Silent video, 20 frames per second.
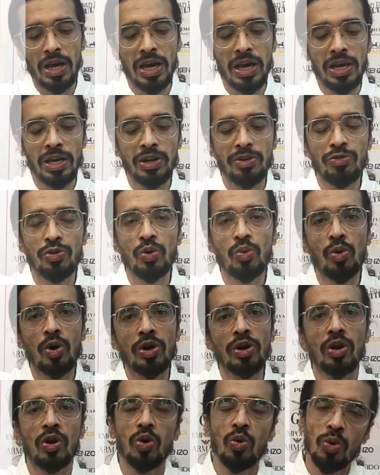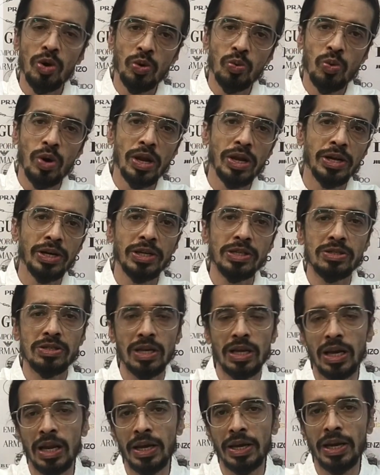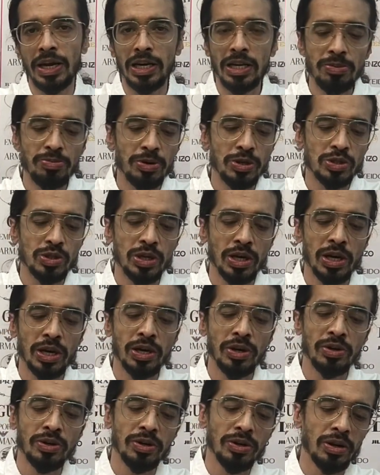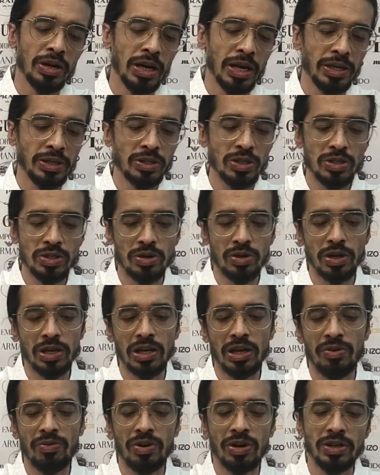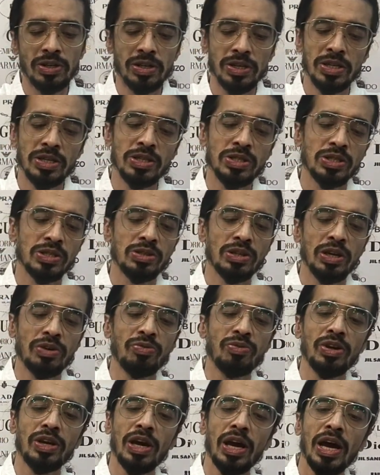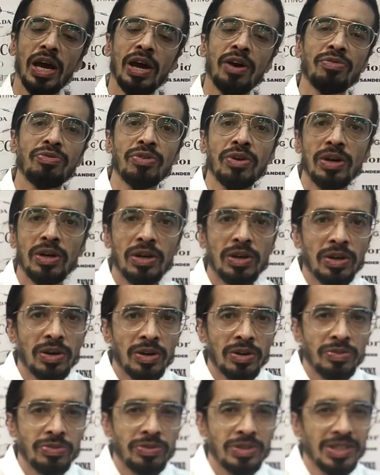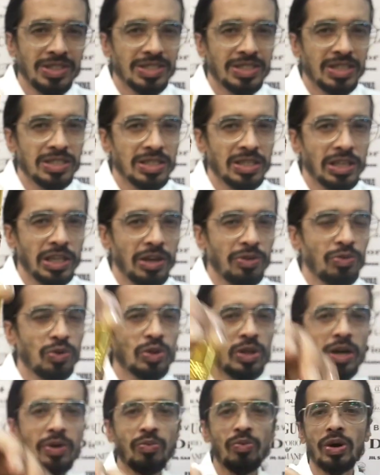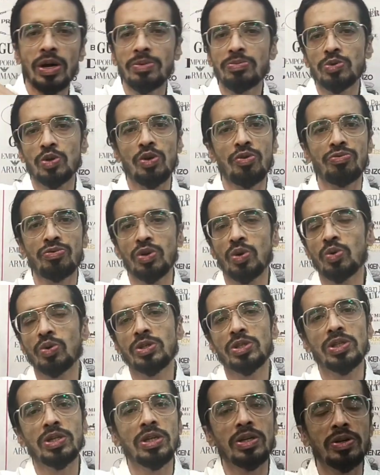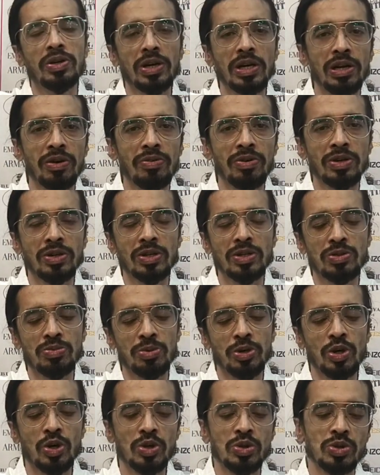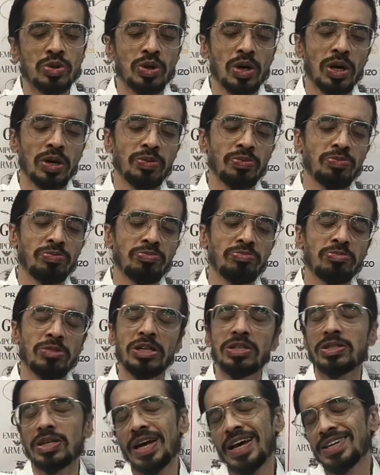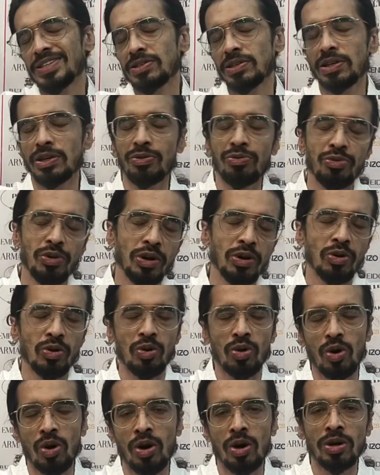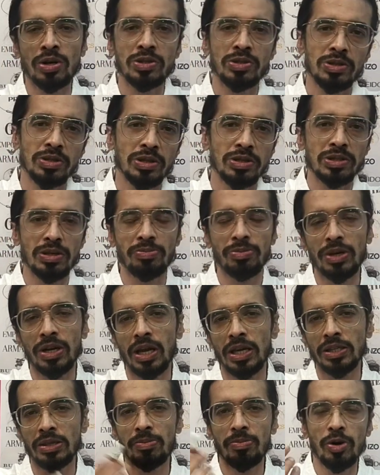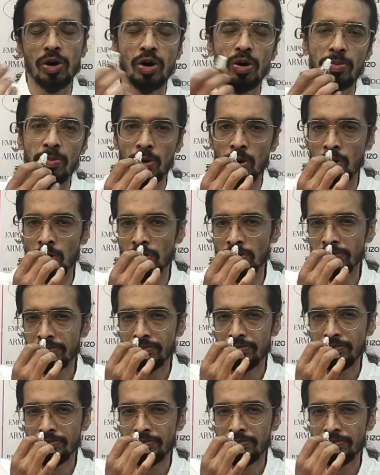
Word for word: And if you want a lower quality, say like eighty percent, like this Creed Aventus that we have, this doesn't give you that vibes of the original Creed Aventus, because uh, this has a different accords, something like the bergamot,